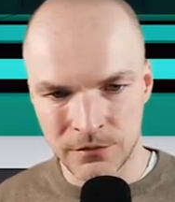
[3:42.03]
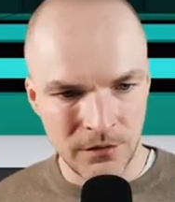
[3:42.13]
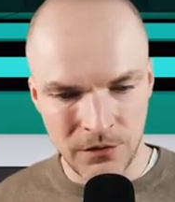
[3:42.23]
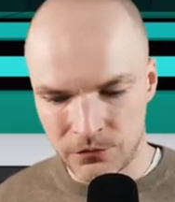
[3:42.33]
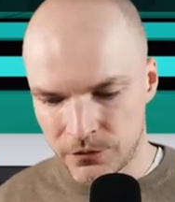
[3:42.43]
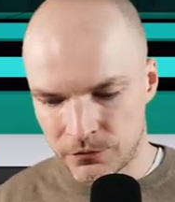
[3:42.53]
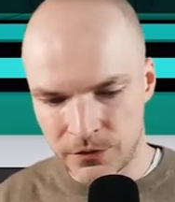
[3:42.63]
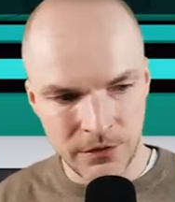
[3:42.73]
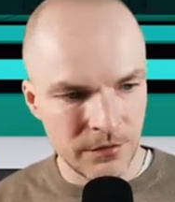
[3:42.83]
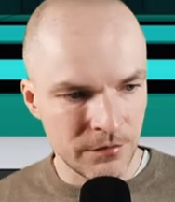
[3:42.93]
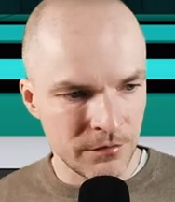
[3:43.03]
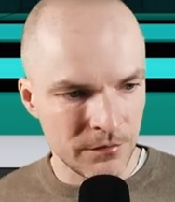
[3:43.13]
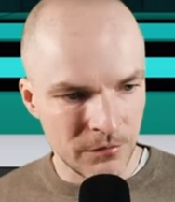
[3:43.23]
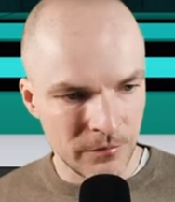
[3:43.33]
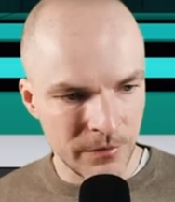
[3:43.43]
And now if I render,
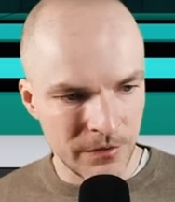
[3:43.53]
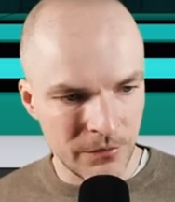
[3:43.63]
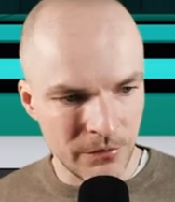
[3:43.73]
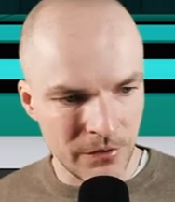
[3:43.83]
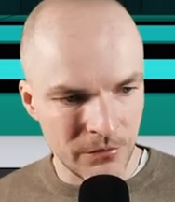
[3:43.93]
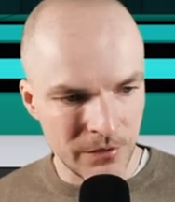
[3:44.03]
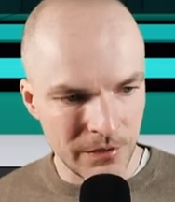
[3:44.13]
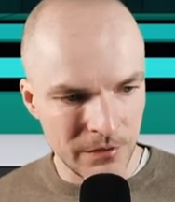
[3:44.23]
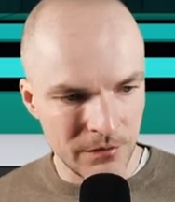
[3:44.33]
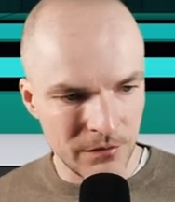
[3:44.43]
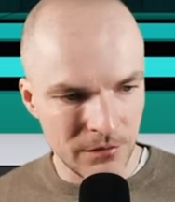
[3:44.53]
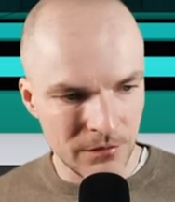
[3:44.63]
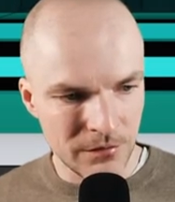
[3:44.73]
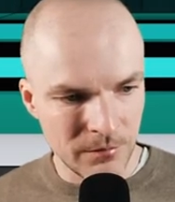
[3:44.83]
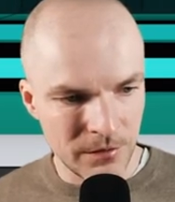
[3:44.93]
there will be no outline
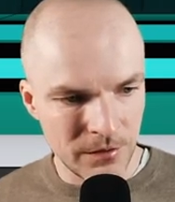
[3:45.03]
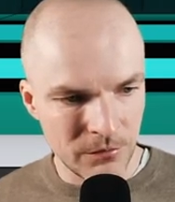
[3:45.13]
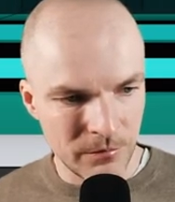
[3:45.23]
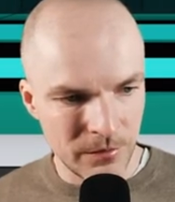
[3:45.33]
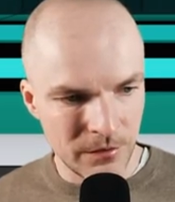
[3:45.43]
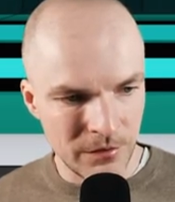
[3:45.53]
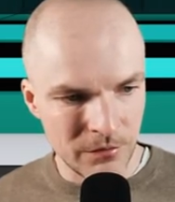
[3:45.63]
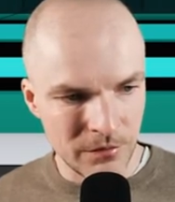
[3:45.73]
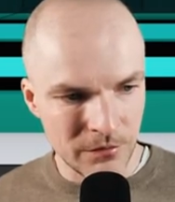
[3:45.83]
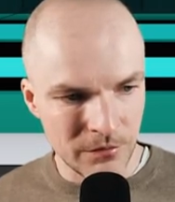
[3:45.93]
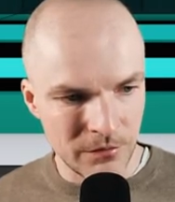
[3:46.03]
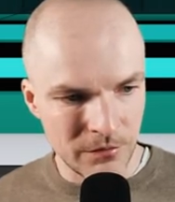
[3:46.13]
here, but there will be an outline on